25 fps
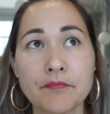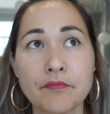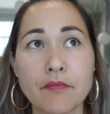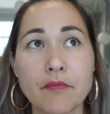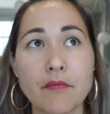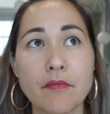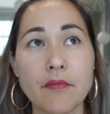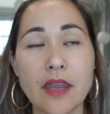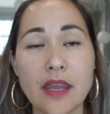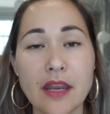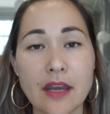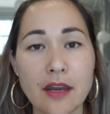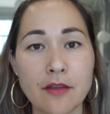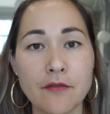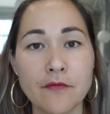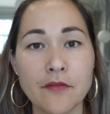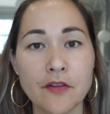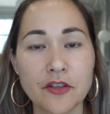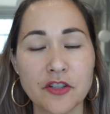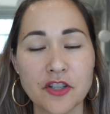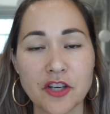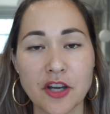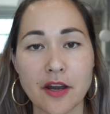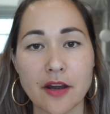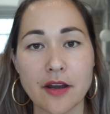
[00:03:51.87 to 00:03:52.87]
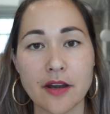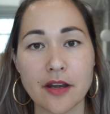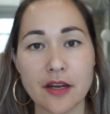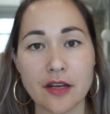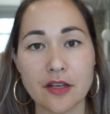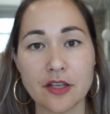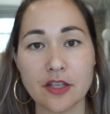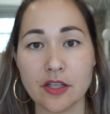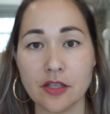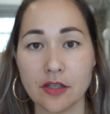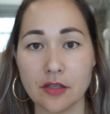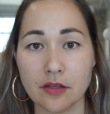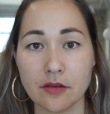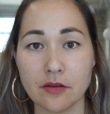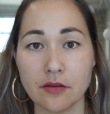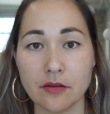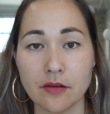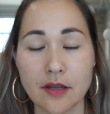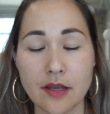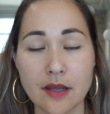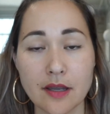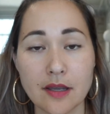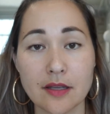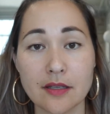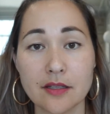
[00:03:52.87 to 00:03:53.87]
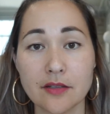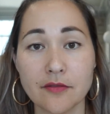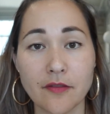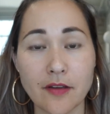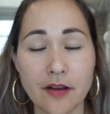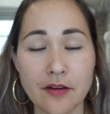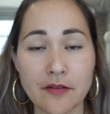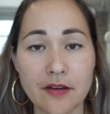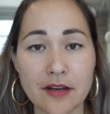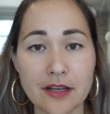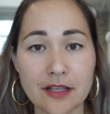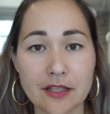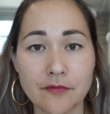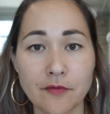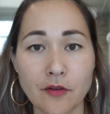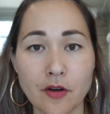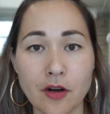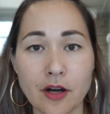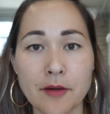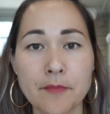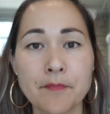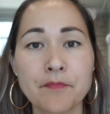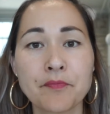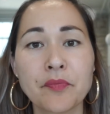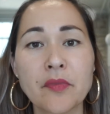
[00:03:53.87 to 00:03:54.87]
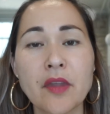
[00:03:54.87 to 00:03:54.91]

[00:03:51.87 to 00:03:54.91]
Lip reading: meaningful charity to you to fundraise for.